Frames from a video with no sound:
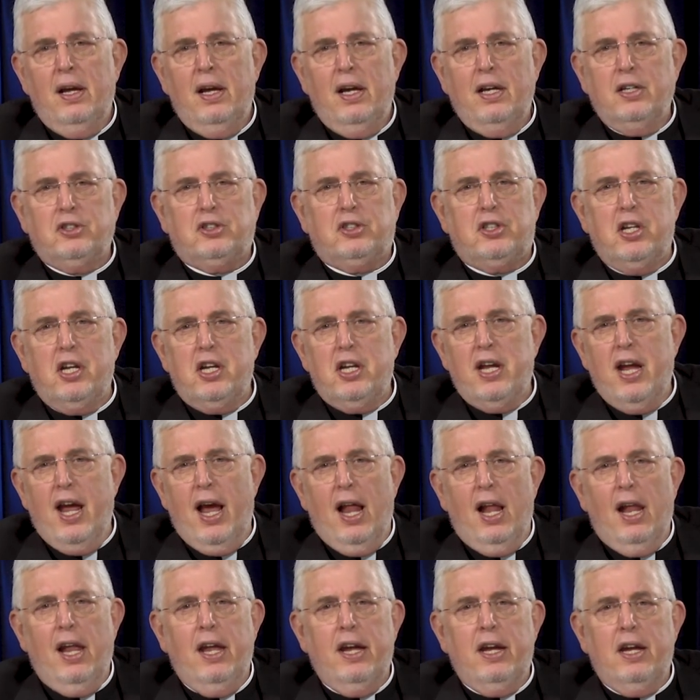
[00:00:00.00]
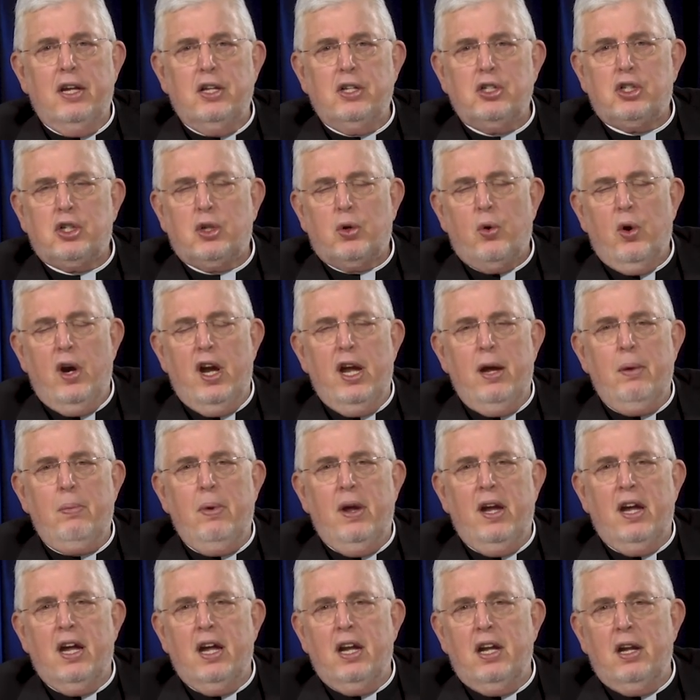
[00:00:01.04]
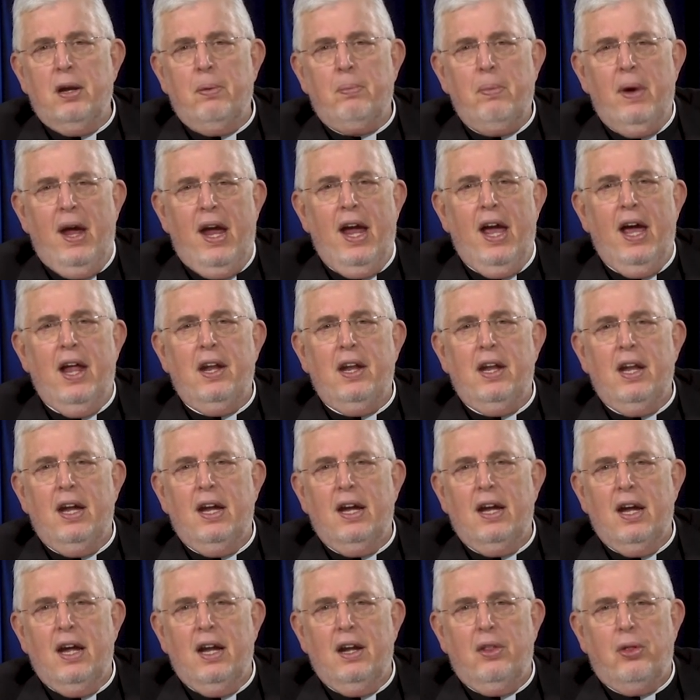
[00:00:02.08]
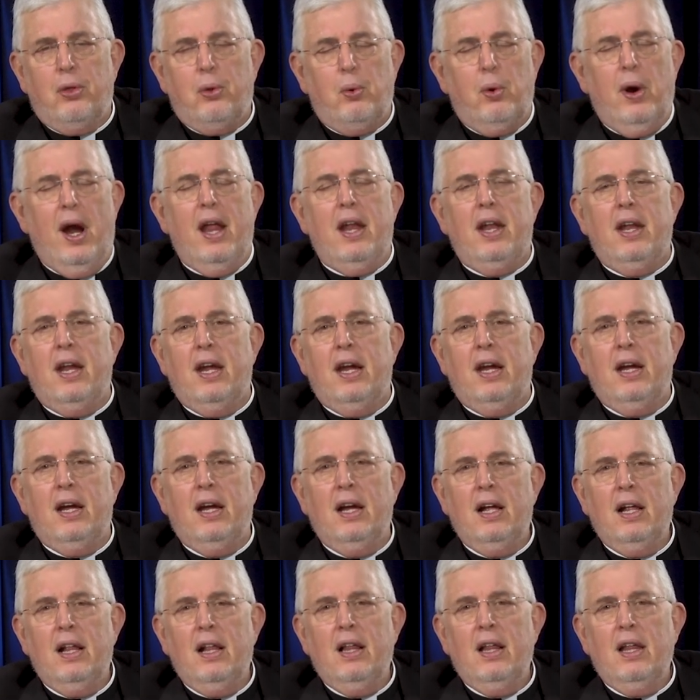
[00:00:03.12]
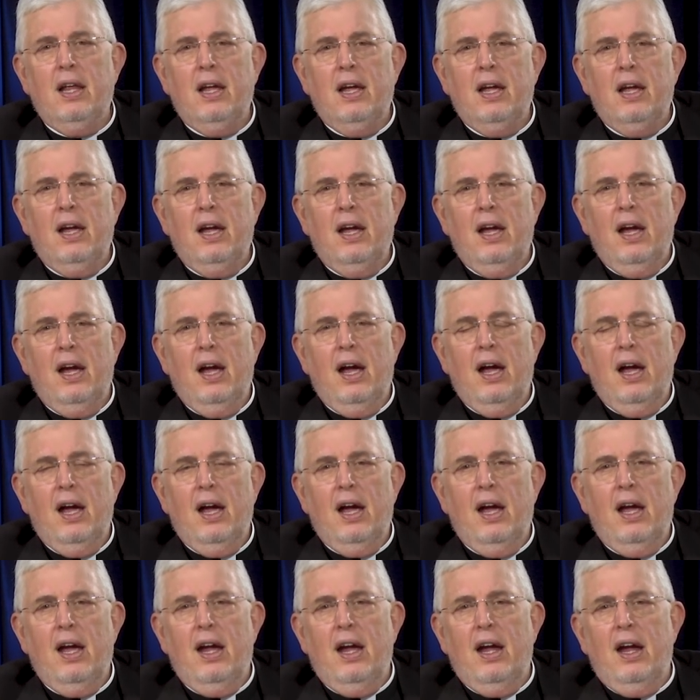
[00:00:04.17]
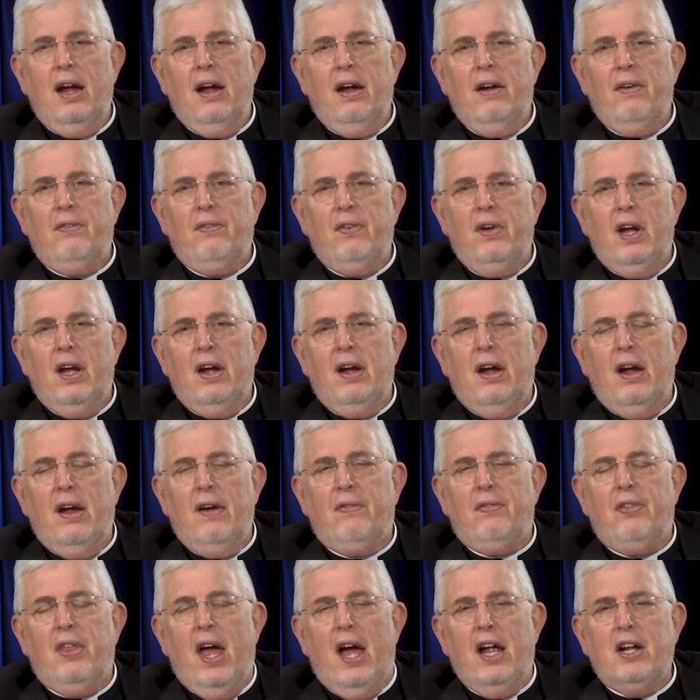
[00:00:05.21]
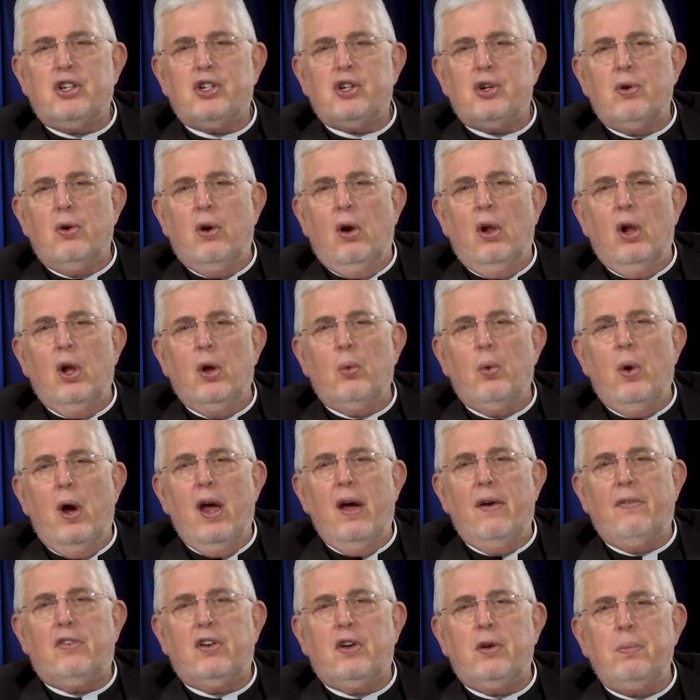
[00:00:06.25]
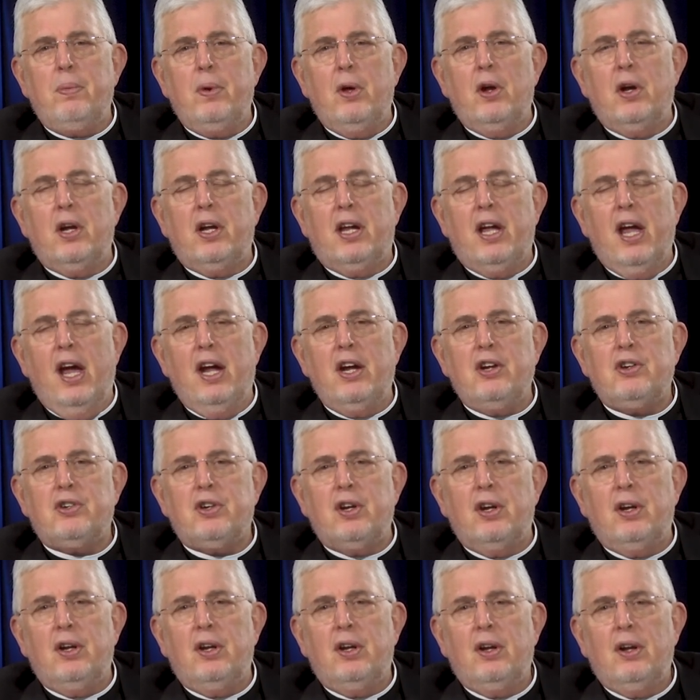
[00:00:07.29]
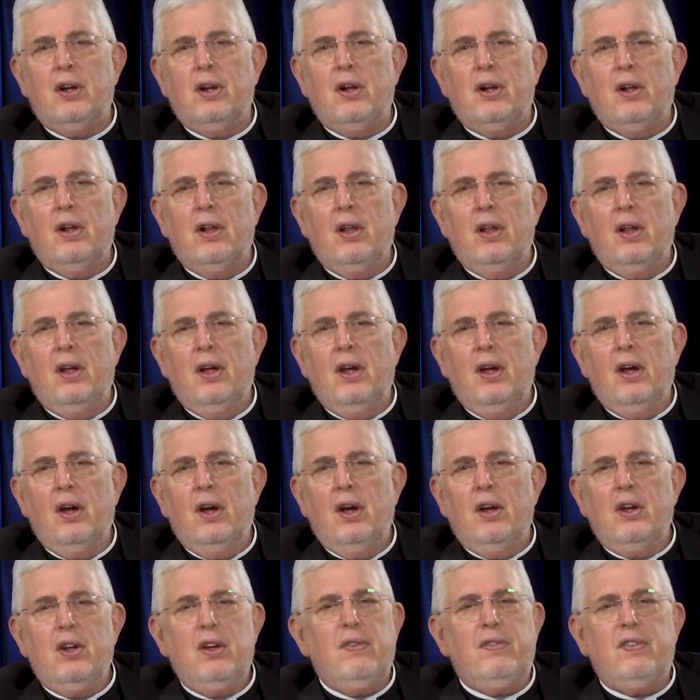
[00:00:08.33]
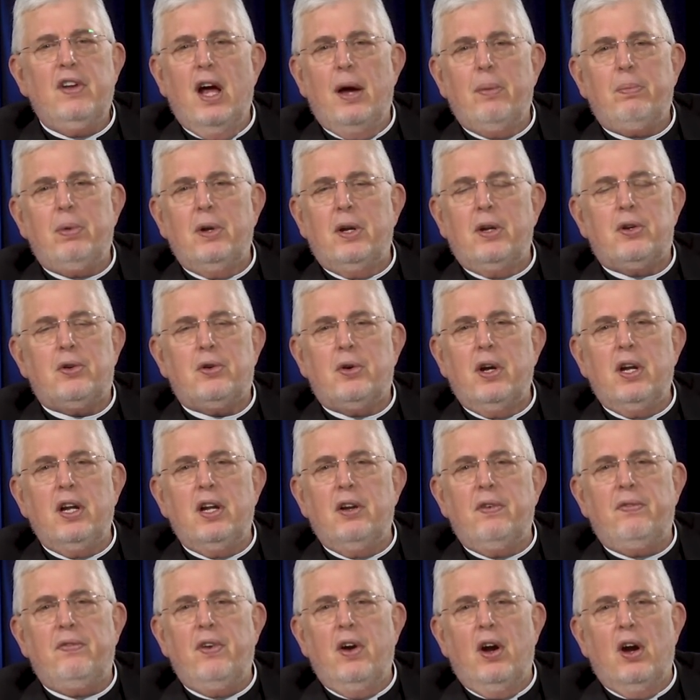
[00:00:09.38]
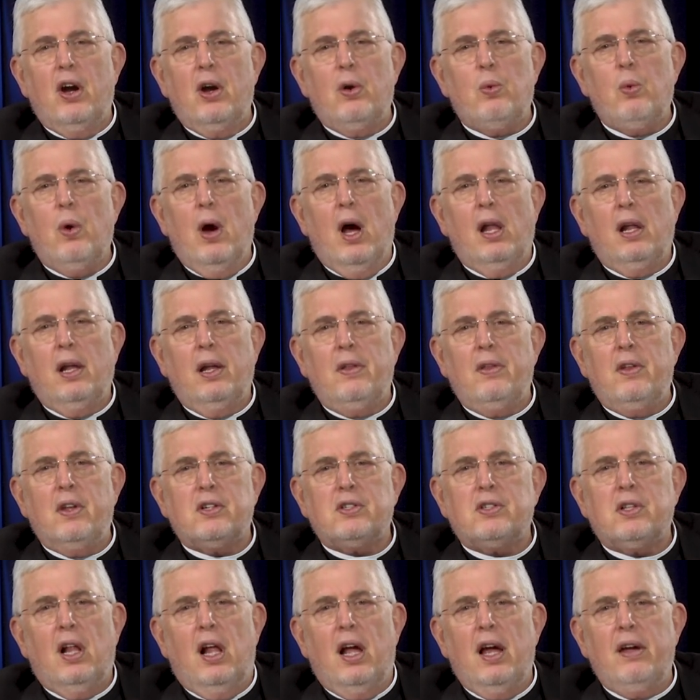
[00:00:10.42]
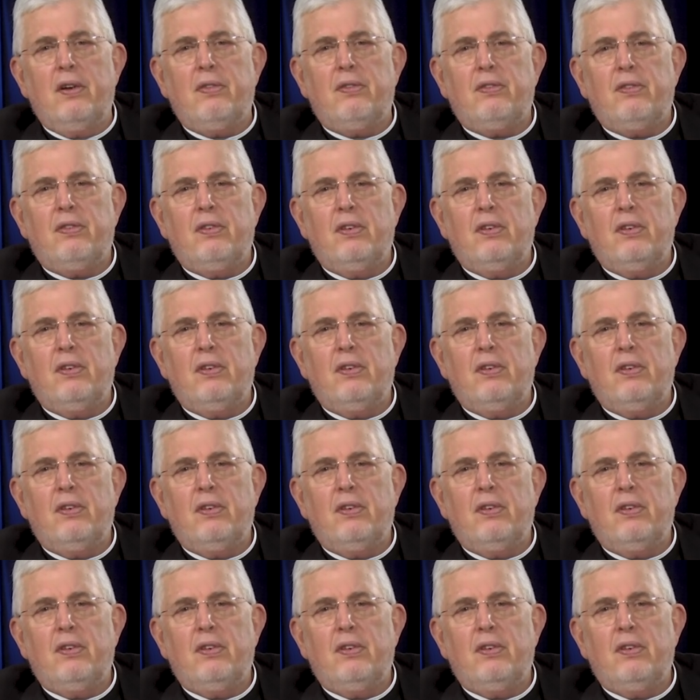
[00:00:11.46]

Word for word: is to yelling and screaming and demanding and threatening. If, if that's your only way of communication, you've not been treated very well in this life.